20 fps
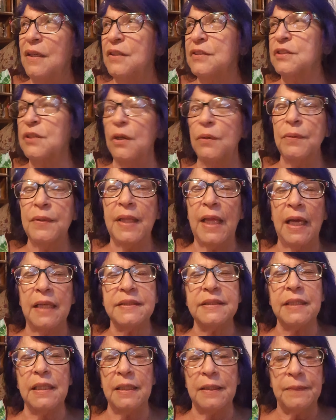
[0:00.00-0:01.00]
So
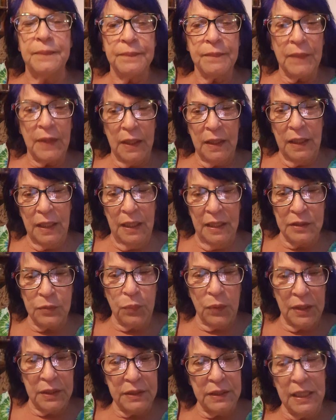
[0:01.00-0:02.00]
that is
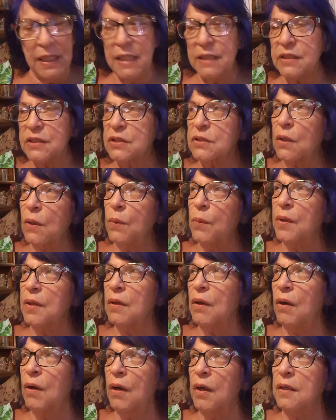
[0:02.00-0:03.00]
what it's
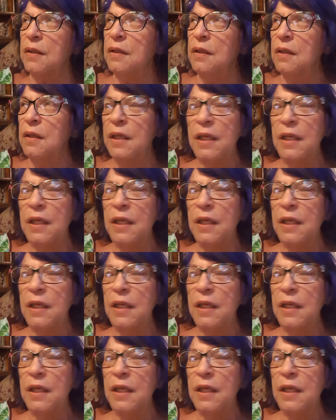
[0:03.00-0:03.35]
going on.